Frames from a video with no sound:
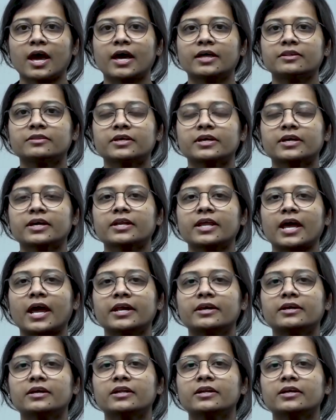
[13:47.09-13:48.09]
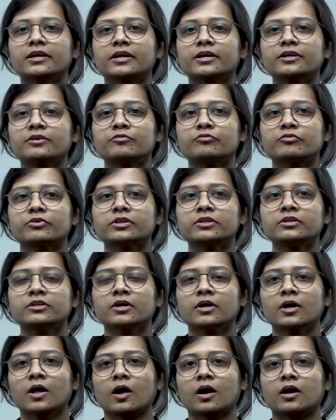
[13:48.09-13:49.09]
and they can handle it with
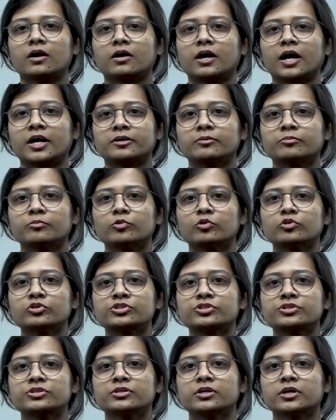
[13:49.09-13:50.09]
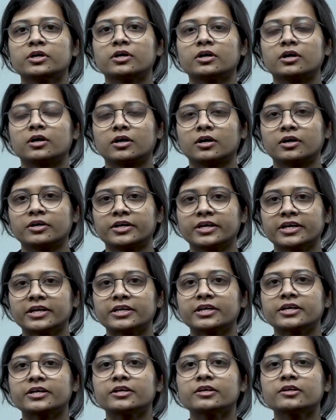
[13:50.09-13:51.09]
uh, utmost uh,
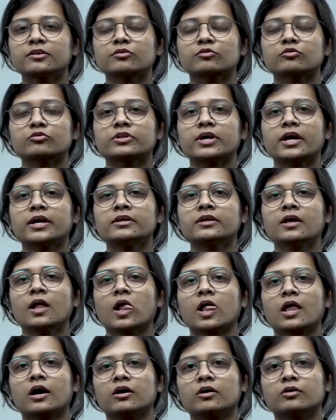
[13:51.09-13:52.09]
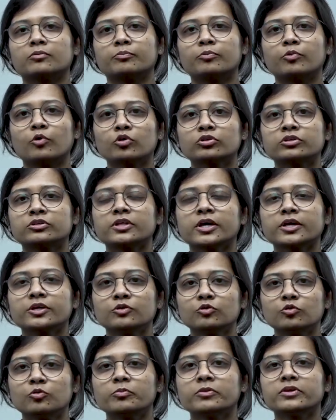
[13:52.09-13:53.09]
dignity, so that uh, both the
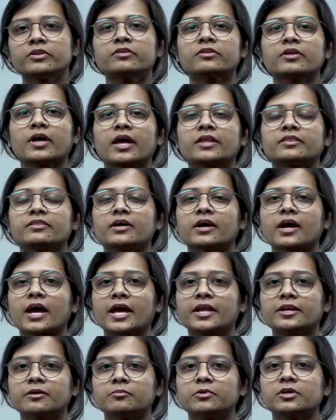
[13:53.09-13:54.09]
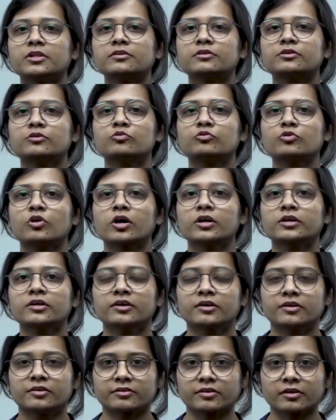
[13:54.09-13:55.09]
humans and the animals do not
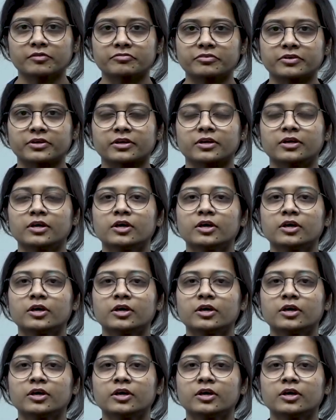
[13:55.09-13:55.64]
suffer.